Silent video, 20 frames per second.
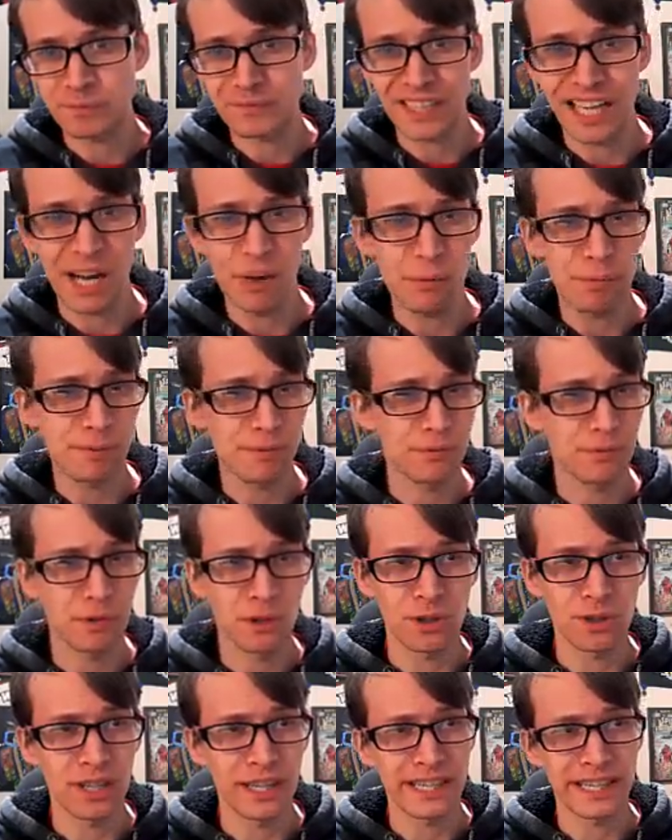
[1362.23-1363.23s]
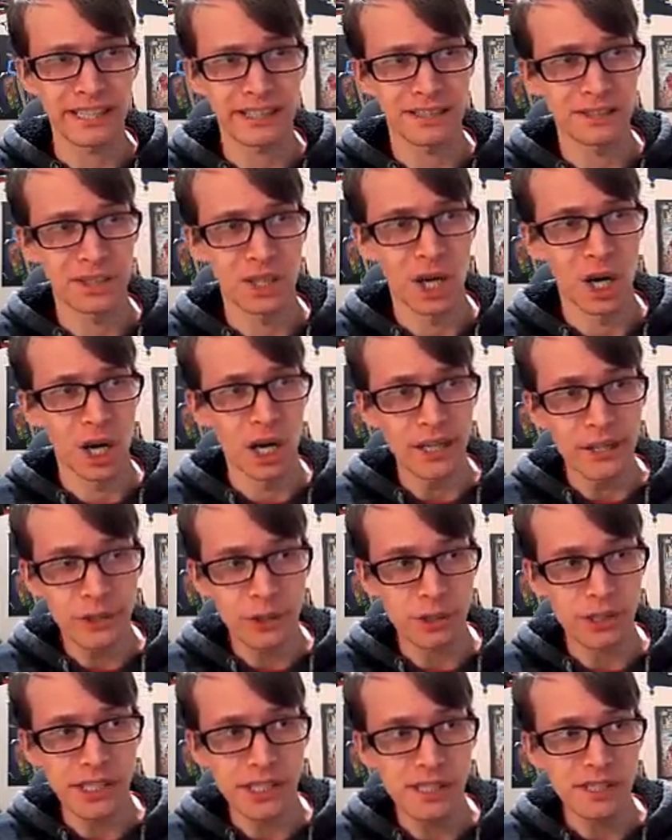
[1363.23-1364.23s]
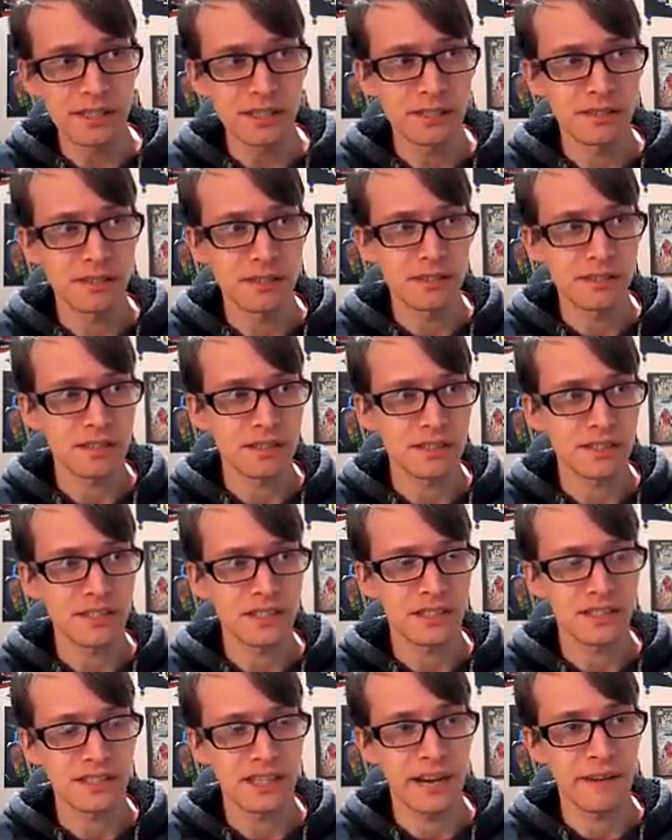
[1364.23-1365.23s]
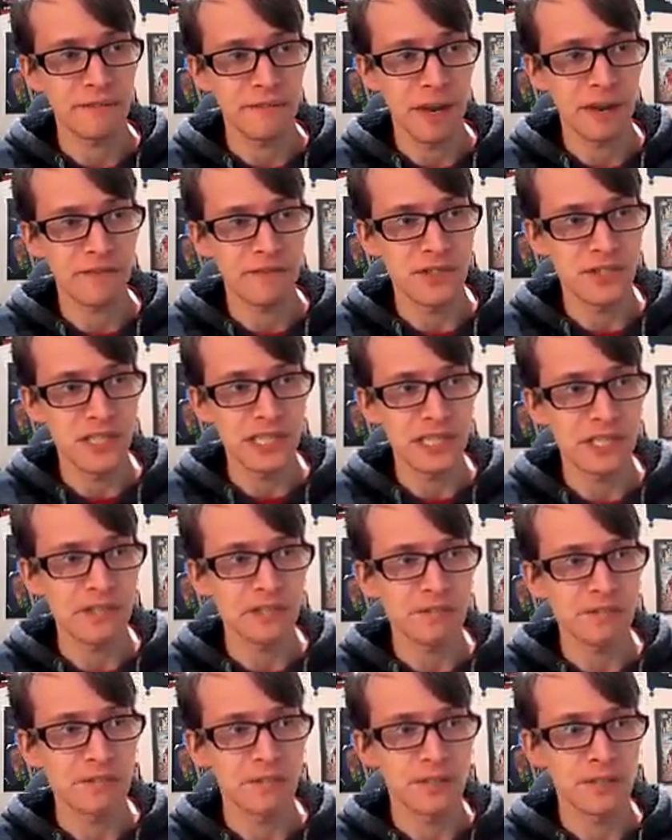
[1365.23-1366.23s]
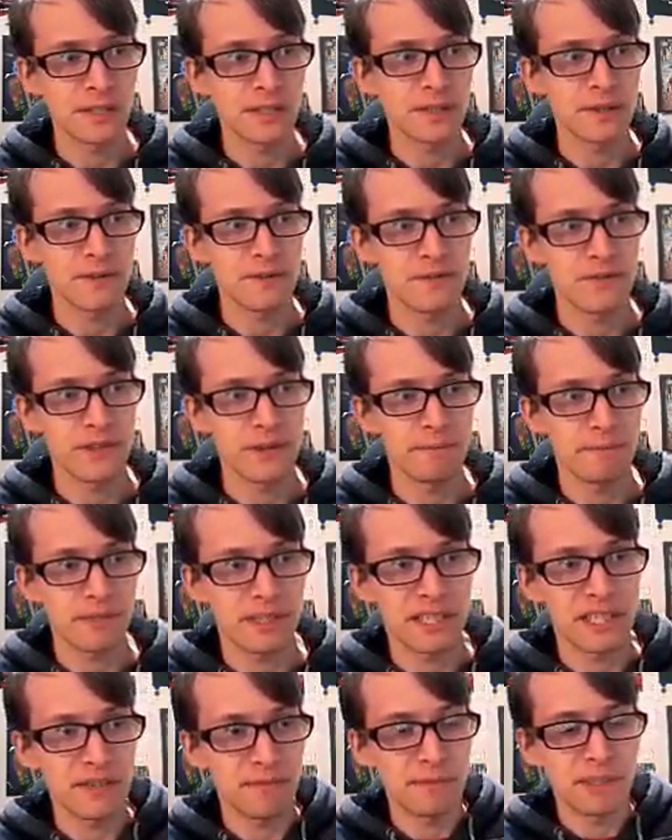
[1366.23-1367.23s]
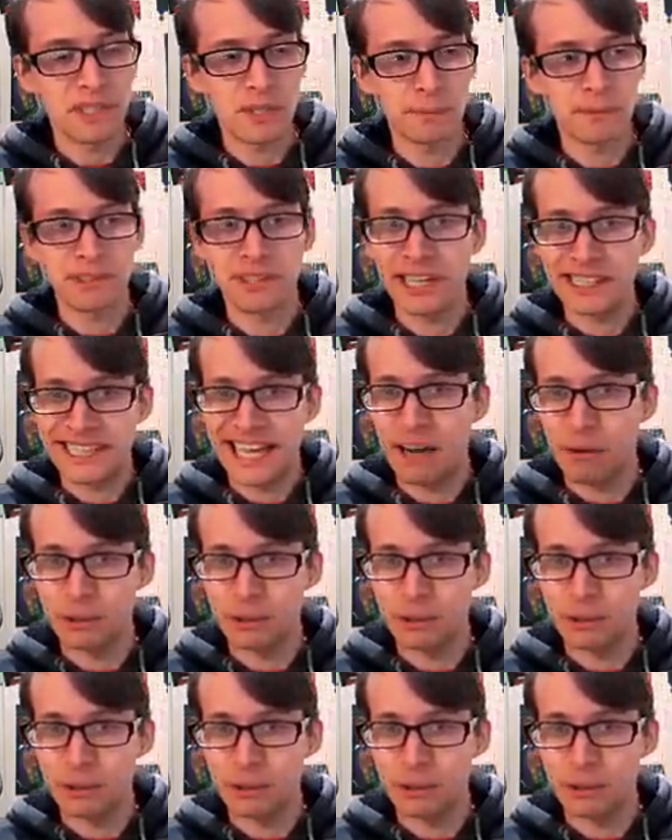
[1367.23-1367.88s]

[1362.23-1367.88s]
I would prefer like 100. I've seen them give me something like that